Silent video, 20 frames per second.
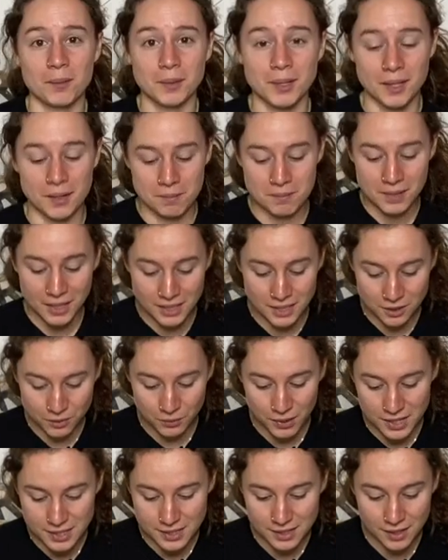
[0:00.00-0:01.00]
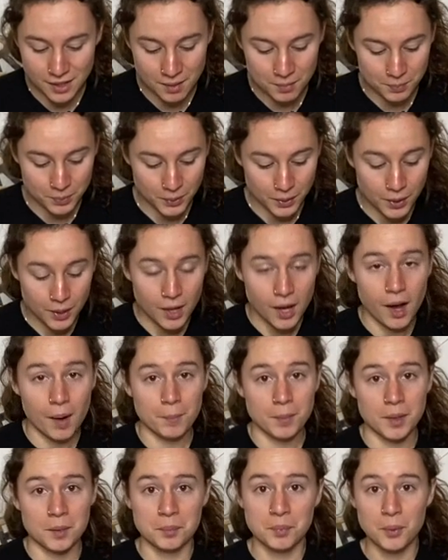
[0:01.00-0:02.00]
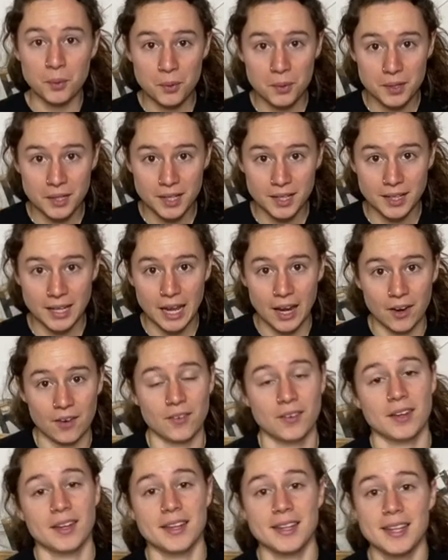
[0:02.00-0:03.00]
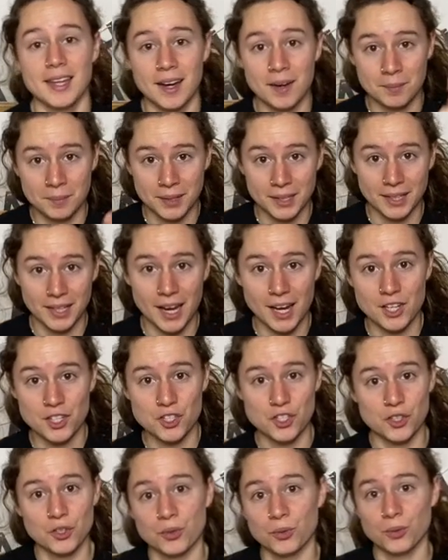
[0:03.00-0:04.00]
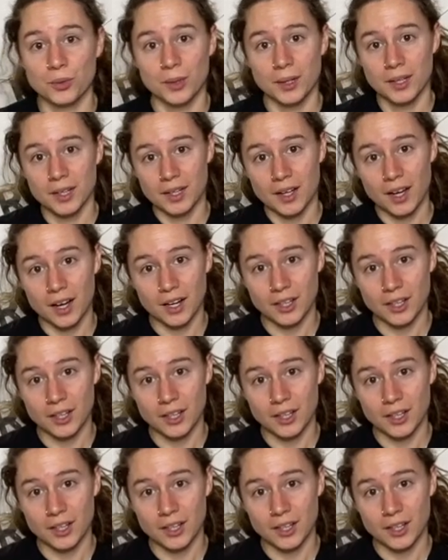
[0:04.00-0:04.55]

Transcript: gonna mix the resin up. I'm gonna pour it in there. Then I'm gonna get you a